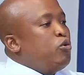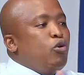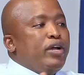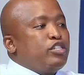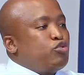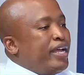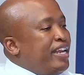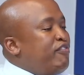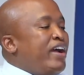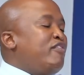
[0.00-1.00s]
who is
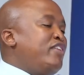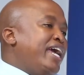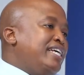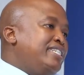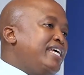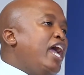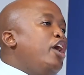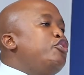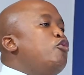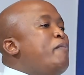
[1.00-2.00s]
25 years, you